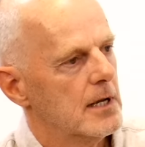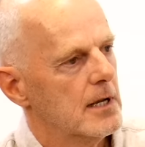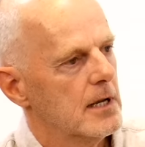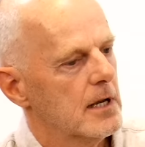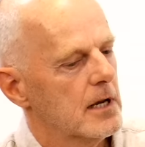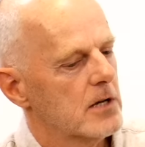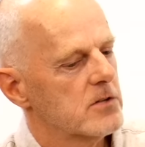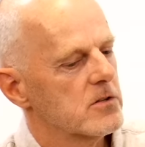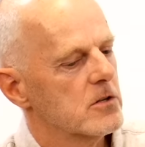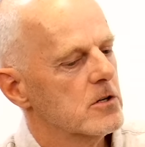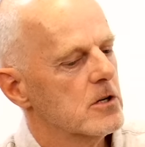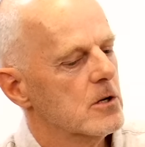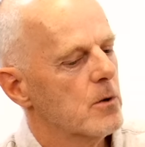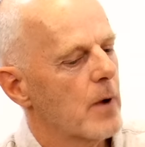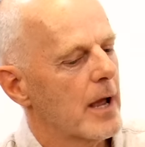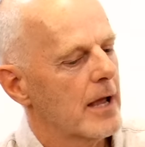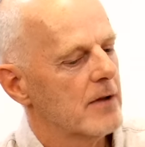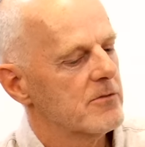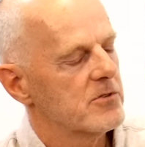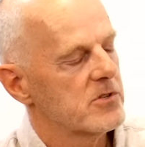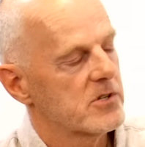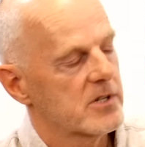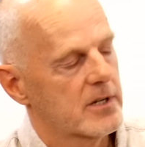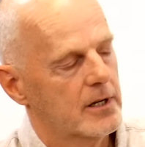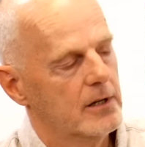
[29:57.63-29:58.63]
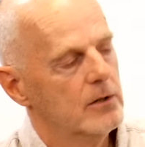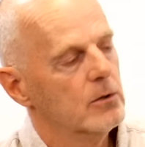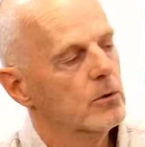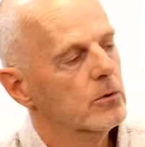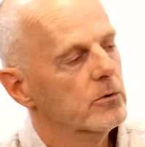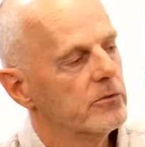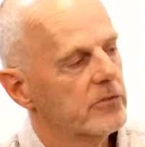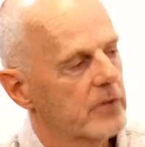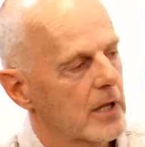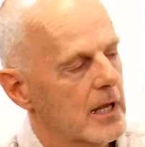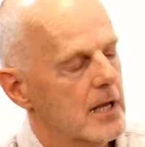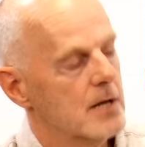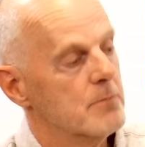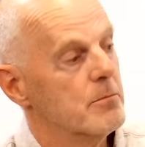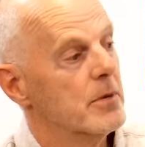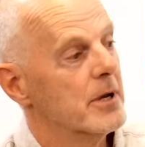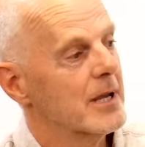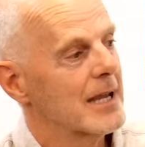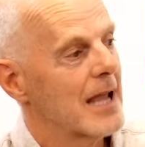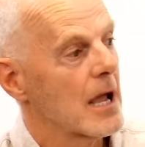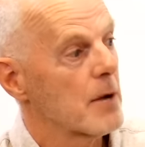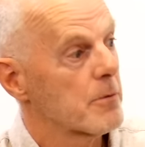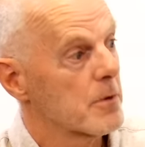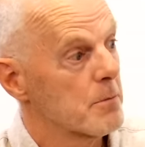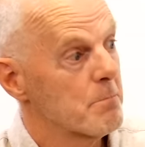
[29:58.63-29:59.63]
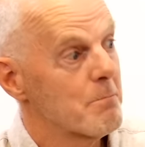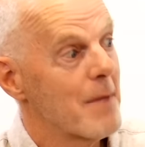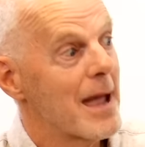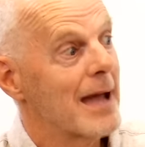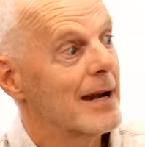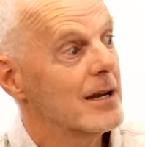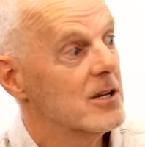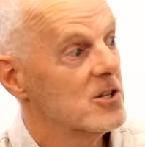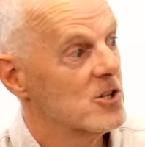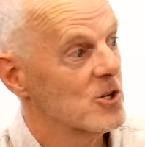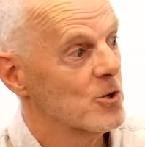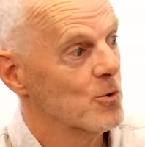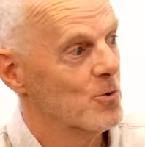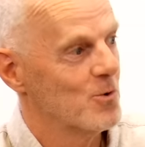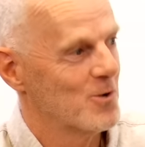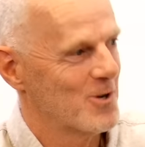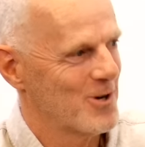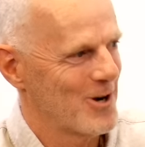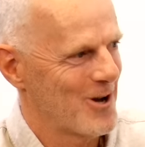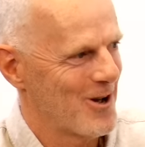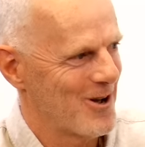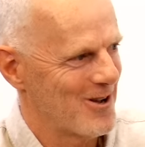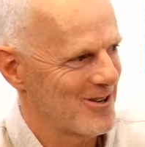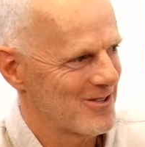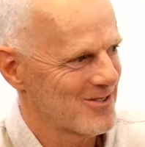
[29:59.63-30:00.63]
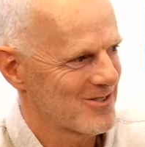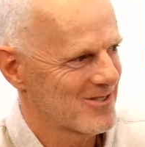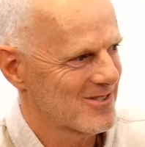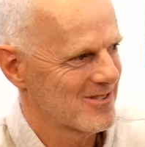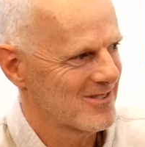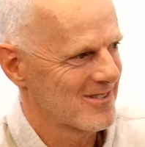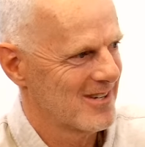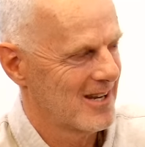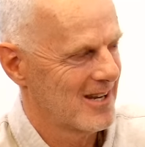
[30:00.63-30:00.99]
is that you have skills in being able to manage and organise.